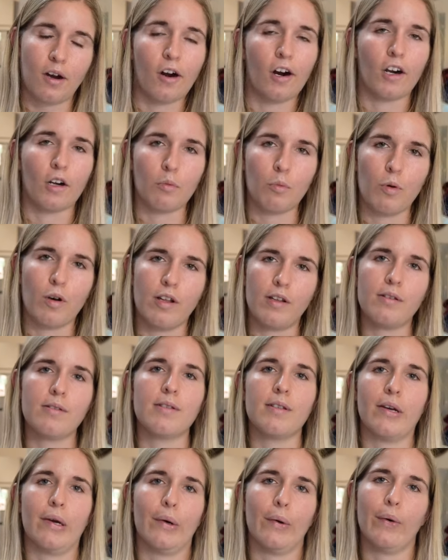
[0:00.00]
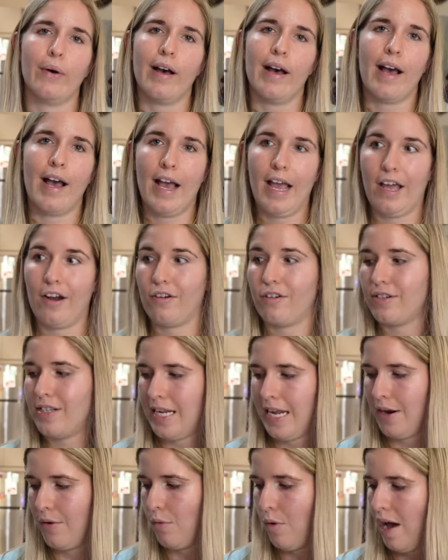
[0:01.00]
hard one, so I
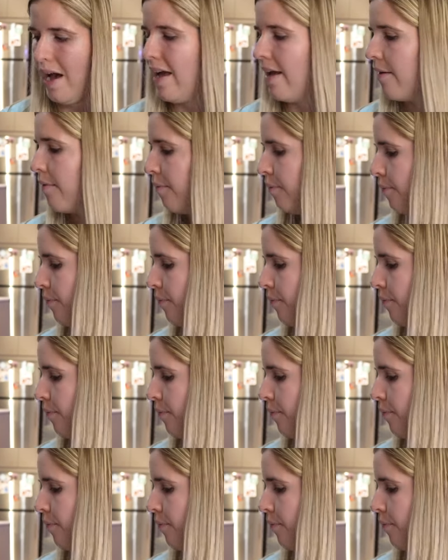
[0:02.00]
understand why.